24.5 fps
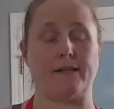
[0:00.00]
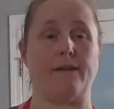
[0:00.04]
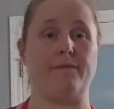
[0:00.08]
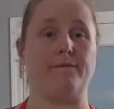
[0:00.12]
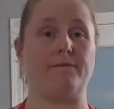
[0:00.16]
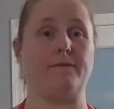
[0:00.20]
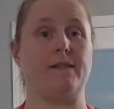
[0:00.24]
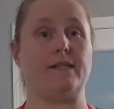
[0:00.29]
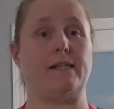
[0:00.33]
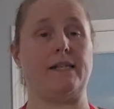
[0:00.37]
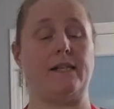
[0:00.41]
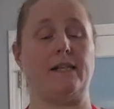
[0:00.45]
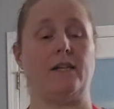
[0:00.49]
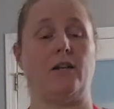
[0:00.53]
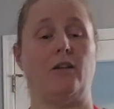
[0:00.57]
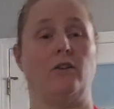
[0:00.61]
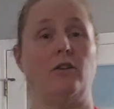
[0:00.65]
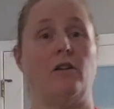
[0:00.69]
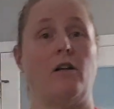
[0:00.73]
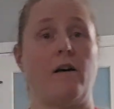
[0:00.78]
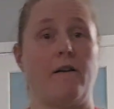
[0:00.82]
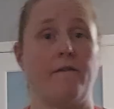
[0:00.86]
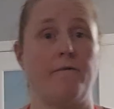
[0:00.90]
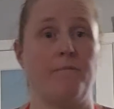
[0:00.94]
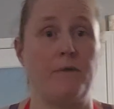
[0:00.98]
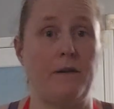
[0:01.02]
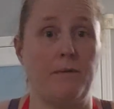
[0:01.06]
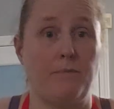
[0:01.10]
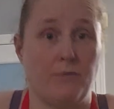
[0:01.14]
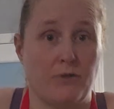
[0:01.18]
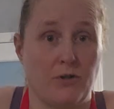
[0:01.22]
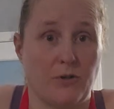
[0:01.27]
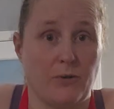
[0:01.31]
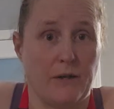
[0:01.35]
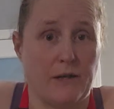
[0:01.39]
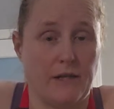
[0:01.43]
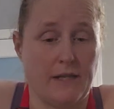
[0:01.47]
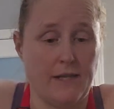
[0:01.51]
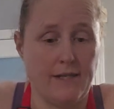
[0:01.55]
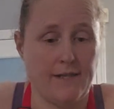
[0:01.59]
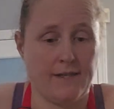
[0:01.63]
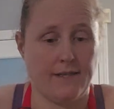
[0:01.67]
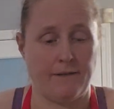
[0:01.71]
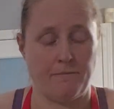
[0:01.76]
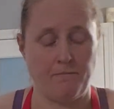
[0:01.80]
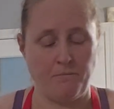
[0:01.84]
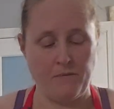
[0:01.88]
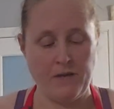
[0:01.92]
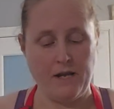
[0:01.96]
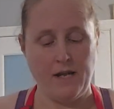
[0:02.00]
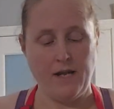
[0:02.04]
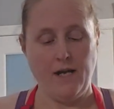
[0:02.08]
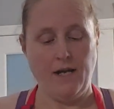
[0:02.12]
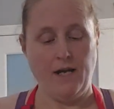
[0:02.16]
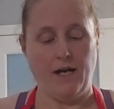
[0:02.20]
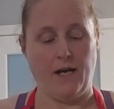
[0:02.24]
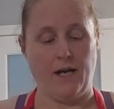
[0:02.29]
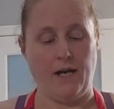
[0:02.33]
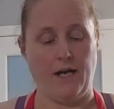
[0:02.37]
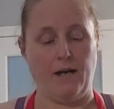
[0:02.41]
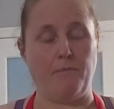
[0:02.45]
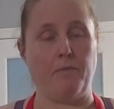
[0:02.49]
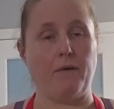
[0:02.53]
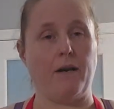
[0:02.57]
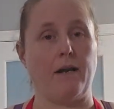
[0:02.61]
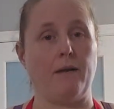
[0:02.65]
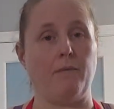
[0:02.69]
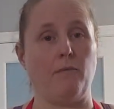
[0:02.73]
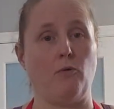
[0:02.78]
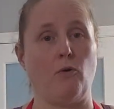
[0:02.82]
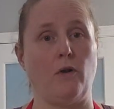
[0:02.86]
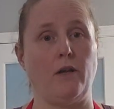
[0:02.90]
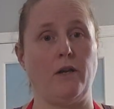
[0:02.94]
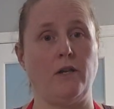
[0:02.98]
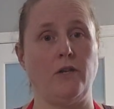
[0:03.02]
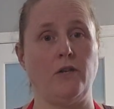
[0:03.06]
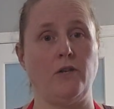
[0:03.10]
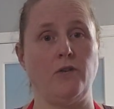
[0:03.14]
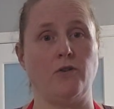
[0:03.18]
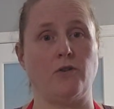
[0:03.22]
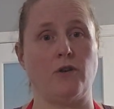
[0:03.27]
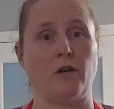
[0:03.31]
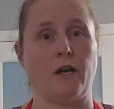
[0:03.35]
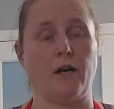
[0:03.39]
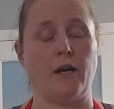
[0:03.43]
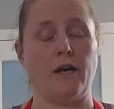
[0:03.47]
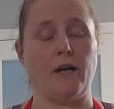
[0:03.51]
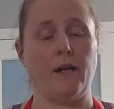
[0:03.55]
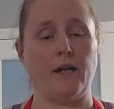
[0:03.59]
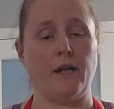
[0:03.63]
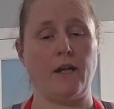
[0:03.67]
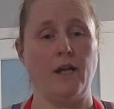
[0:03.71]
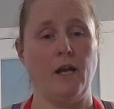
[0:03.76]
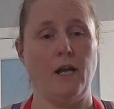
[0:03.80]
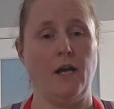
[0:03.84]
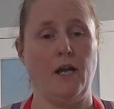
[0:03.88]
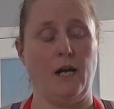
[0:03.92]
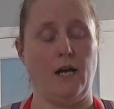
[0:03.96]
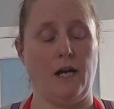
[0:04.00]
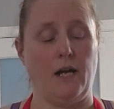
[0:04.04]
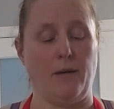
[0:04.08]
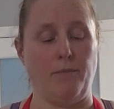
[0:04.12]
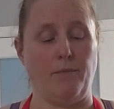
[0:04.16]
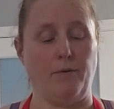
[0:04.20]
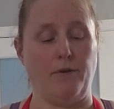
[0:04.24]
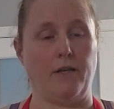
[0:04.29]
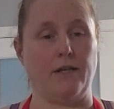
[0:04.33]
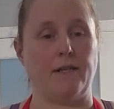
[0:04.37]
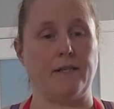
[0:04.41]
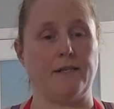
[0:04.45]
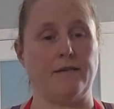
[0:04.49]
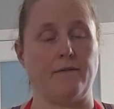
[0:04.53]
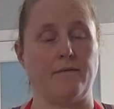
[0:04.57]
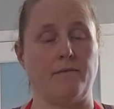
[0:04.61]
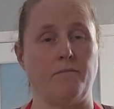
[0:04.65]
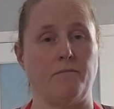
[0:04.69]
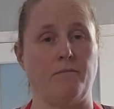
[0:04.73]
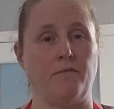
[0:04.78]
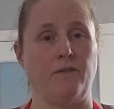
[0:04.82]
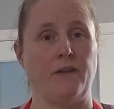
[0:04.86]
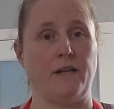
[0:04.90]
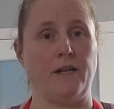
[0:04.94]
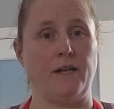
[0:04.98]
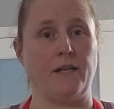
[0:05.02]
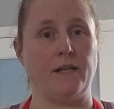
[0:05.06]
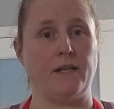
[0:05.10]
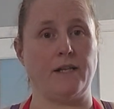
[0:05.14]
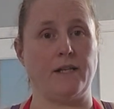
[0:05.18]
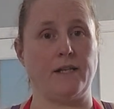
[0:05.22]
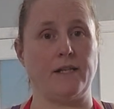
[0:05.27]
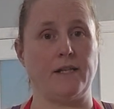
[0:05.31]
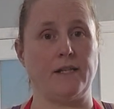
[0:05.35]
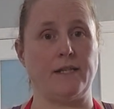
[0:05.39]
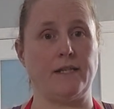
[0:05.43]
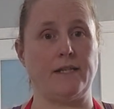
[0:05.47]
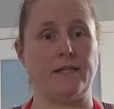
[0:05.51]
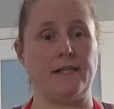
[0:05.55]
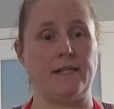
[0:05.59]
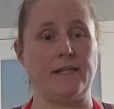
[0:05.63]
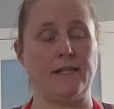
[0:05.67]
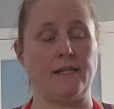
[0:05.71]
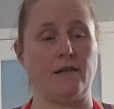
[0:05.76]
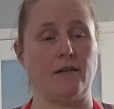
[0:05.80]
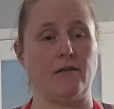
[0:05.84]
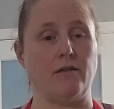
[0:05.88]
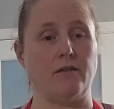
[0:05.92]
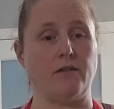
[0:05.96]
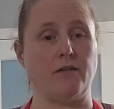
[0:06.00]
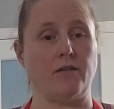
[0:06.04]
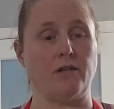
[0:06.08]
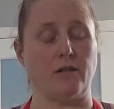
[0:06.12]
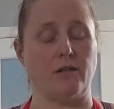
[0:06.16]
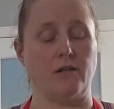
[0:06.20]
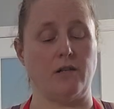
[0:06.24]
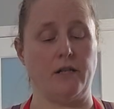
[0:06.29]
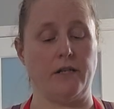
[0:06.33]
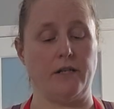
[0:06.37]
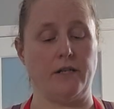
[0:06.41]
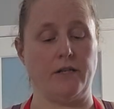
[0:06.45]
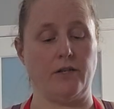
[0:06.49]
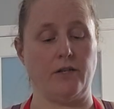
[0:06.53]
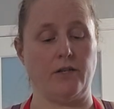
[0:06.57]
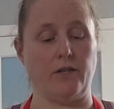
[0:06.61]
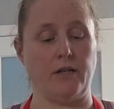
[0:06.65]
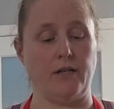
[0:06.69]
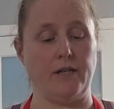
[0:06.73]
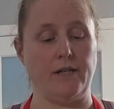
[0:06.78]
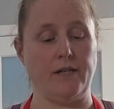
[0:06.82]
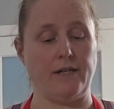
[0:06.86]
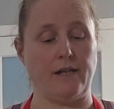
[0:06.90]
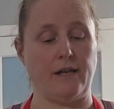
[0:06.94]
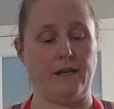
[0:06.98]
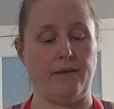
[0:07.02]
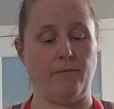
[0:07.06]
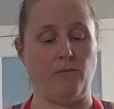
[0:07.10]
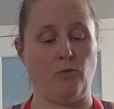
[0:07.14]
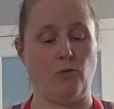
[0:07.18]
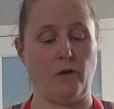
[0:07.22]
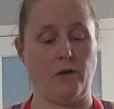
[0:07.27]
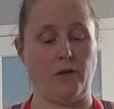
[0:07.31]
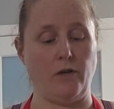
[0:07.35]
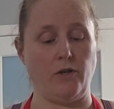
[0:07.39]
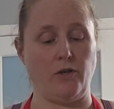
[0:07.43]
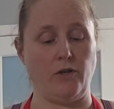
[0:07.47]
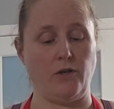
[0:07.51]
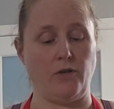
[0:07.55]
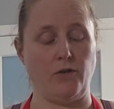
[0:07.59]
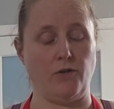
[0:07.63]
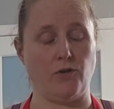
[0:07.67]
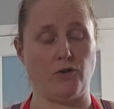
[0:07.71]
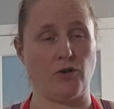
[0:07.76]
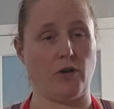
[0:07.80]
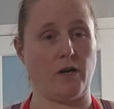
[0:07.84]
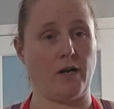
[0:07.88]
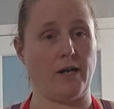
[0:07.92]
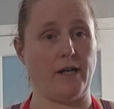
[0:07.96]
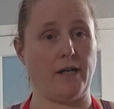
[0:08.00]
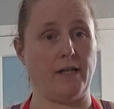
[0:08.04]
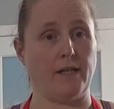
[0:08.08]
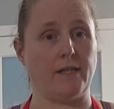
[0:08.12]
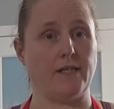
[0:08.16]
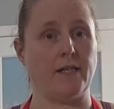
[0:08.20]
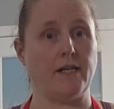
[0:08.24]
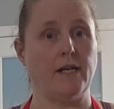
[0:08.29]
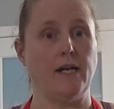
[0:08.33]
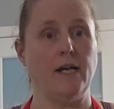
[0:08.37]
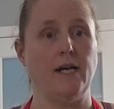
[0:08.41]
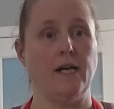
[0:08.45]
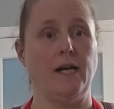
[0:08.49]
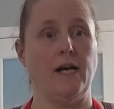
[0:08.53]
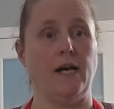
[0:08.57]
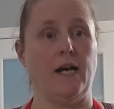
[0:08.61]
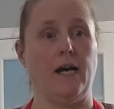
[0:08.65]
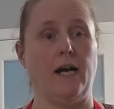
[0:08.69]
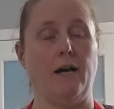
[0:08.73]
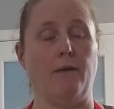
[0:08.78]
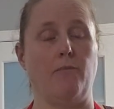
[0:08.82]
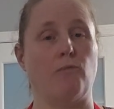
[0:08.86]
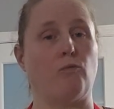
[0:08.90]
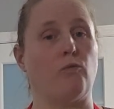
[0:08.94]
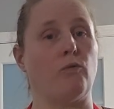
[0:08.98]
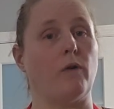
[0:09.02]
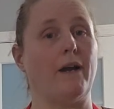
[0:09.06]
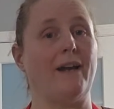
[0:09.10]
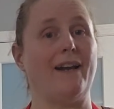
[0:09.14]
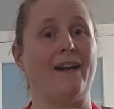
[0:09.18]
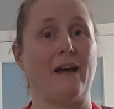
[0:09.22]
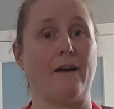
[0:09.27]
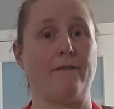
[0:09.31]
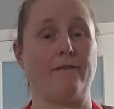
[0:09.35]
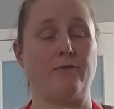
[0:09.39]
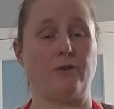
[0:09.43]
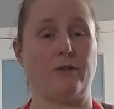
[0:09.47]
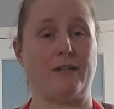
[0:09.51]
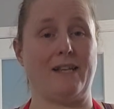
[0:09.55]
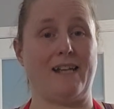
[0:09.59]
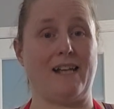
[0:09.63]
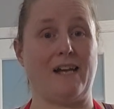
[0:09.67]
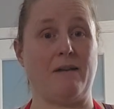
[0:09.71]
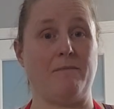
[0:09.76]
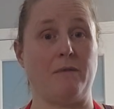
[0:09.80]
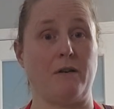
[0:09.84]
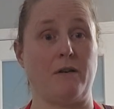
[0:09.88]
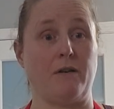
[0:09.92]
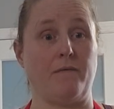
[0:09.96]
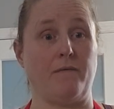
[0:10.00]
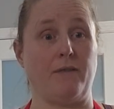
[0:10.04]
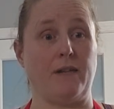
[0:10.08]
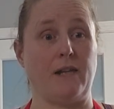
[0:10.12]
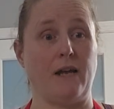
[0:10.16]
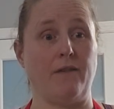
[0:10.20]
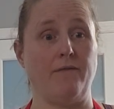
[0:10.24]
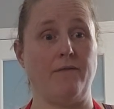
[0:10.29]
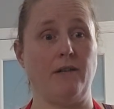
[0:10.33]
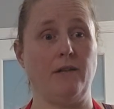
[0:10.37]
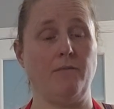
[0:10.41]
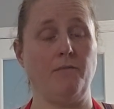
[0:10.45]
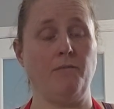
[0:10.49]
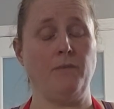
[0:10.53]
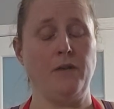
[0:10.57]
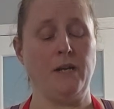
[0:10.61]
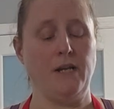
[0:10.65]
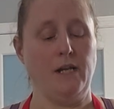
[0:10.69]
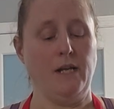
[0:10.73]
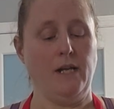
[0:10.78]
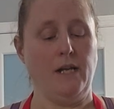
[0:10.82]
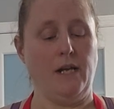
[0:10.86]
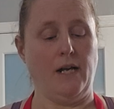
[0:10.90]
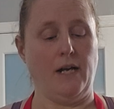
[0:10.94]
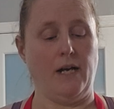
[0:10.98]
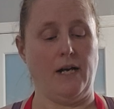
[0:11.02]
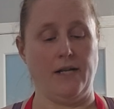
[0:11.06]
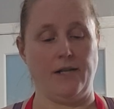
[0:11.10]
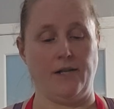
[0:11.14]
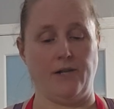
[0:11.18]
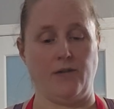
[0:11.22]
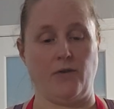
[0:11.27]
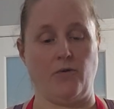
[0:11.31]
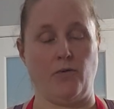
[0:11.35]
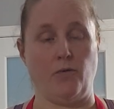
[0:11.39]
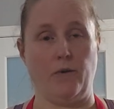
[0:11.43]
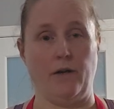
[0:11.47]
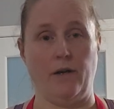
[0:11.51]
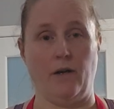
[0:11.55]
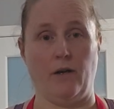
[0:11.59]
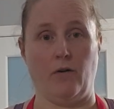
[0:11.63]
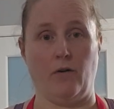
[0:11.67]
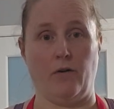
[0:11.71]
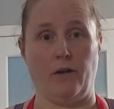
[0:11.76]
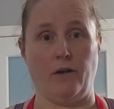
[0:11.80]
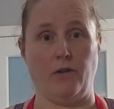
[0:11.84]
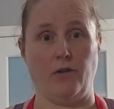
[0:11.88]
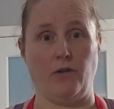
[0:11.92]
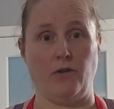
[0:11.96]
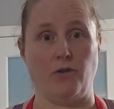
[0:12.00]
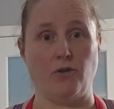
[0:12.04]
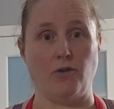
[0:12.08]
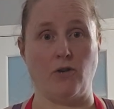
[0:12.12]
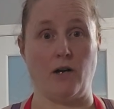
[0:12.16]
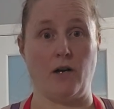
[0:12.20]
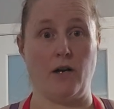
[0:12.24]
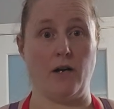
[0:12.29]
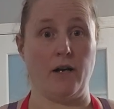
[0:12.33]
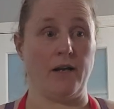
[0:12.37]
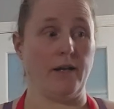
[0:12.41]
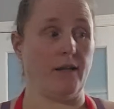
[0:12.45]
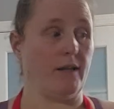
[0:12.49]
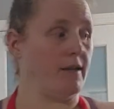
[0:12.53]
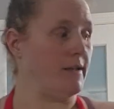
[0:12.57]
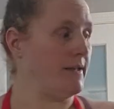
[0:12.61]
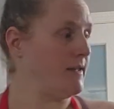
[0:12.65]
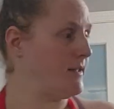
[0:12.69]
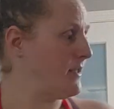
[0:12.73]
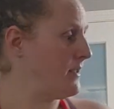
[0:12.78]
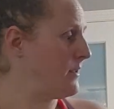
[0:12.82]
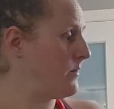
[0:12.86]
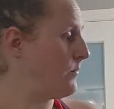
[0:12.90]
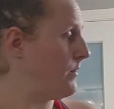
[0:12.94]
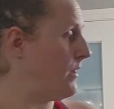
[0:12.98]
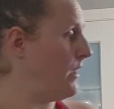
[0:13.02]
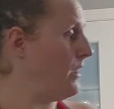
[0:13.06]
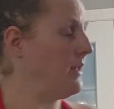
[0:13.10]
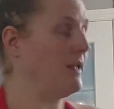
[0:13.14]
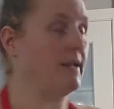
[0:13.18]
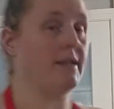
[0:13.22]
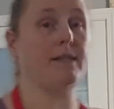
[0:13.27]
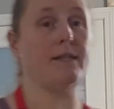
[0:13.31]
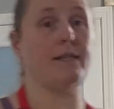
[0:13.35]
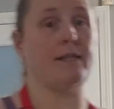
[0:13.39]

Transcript: I have seen a lot of people doing this, but I'm going to try putting some flaked sea salt on the cookies. I am going to try it right after they come out of the oven. So we are going to try this as well and